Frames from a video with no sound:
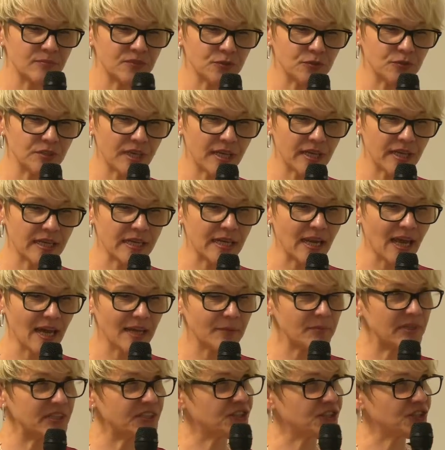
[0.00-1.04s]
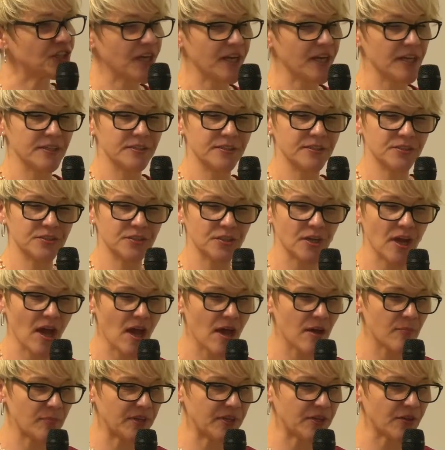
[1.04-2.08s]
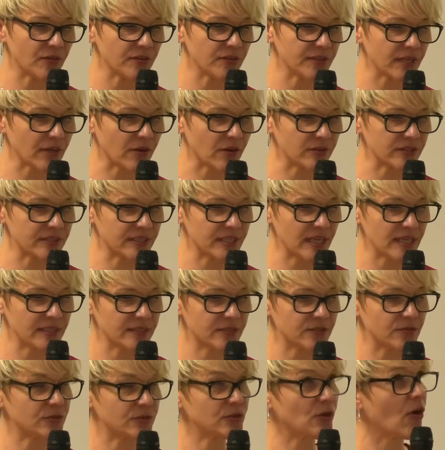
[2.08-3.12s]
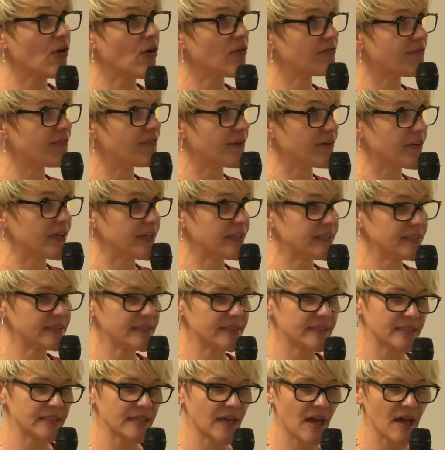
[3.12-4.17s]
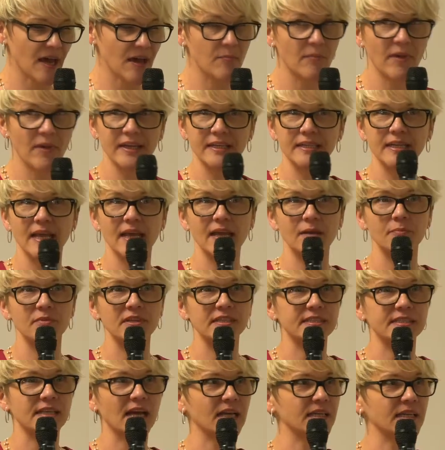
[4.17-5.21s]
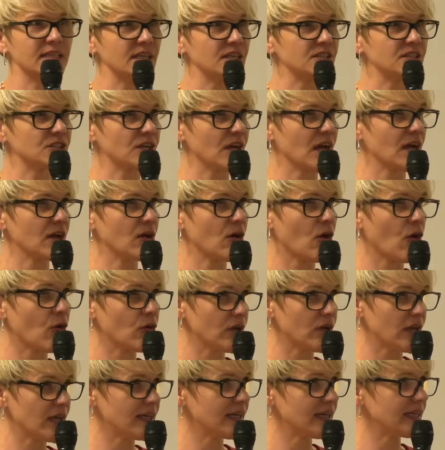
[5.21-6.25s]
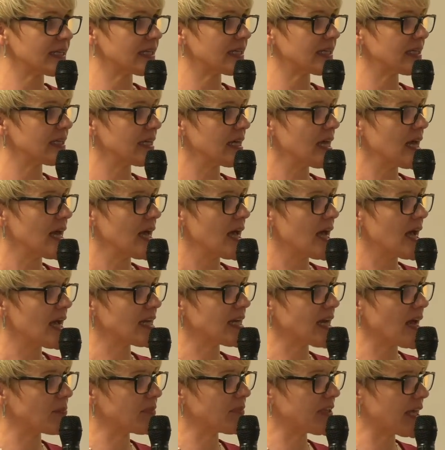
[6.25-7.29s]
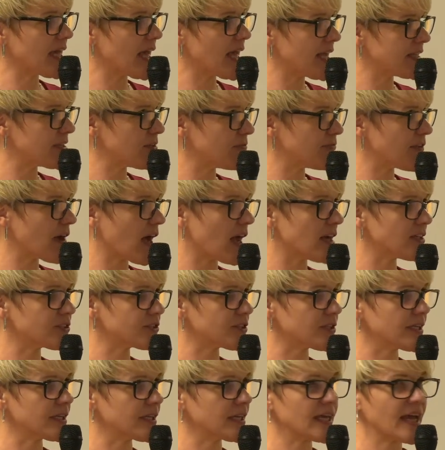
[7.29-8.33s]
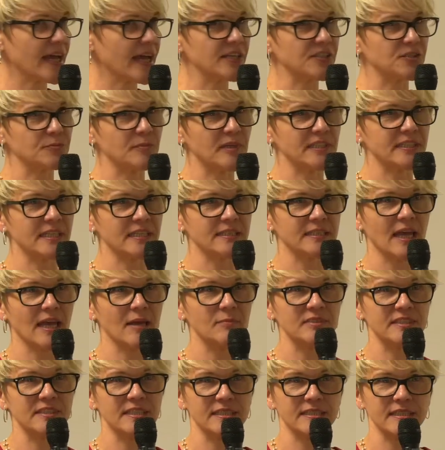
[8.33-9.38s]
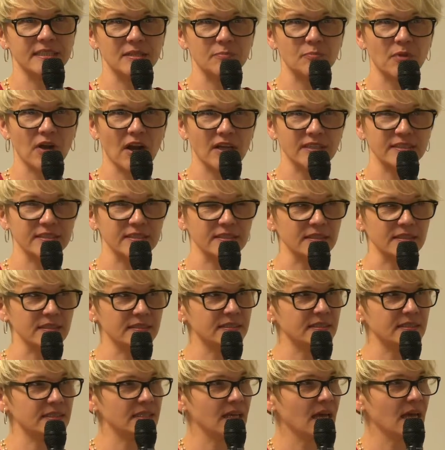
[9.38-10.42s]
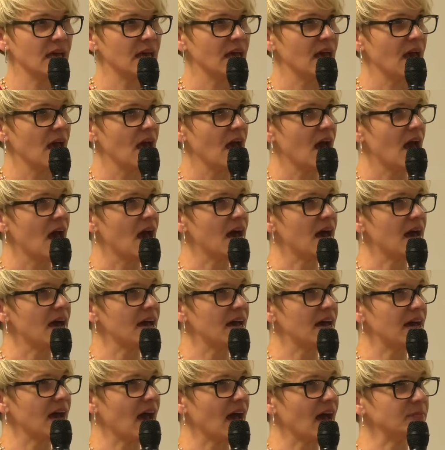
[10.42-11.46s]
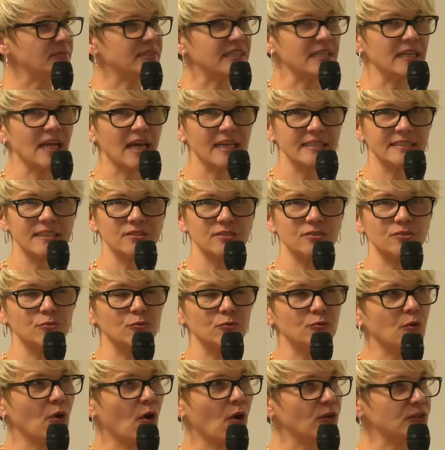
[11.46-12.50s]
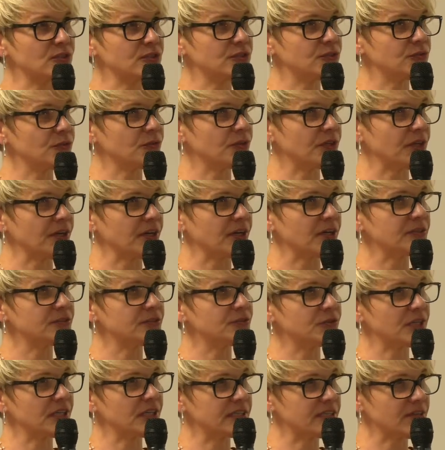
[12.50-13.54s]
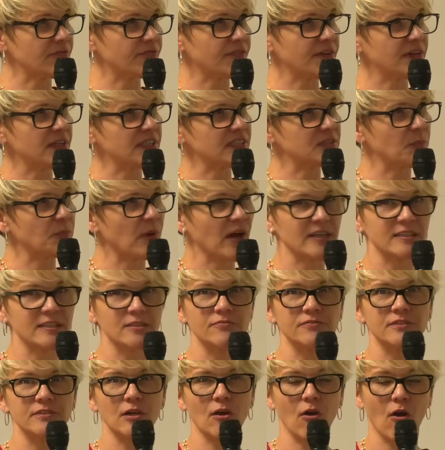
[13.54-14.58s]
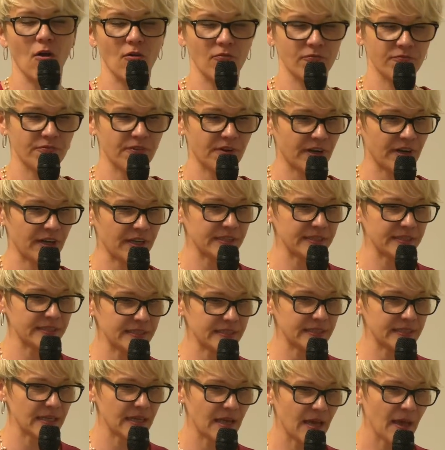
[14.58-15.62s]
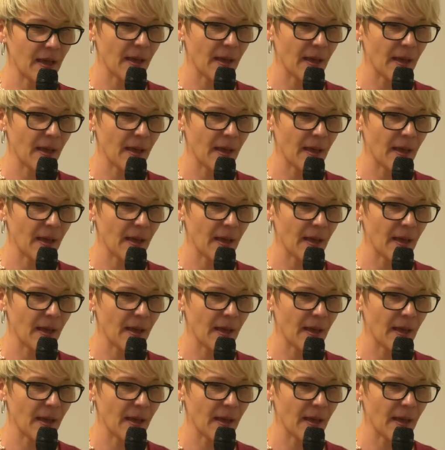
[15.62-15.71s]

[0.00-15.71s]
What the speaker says: to the Climate Change Beyond the Consensus Conference. My name is Agnieszka Kolek, and I'm the Head of Cultural Engagement at MCC Brussels. I'm delighted to host you here during the first part of the conference.